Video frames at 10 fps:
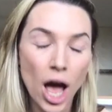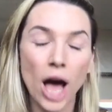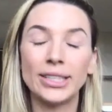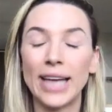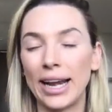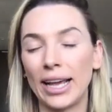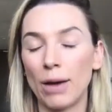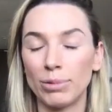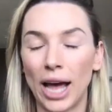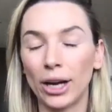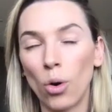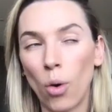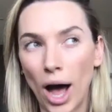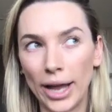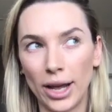Dating apps had
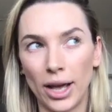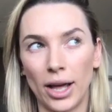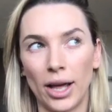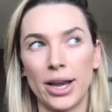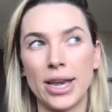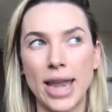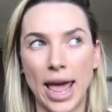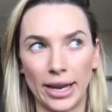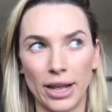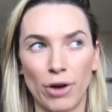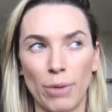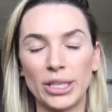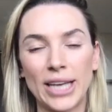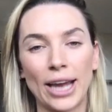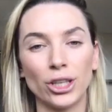quite a negative
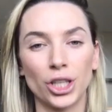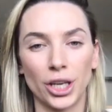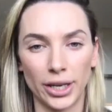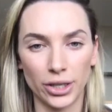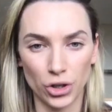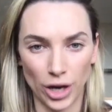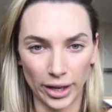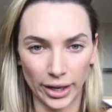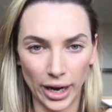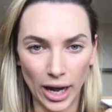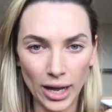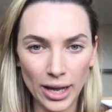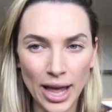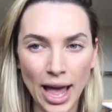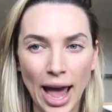reputation in Australia,
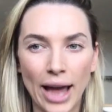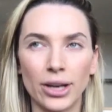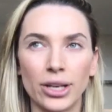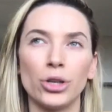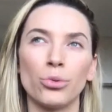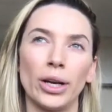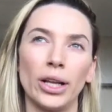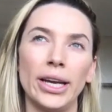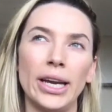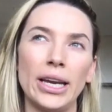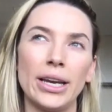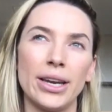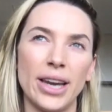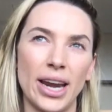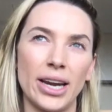and you really
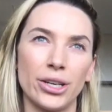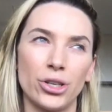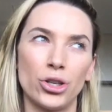needed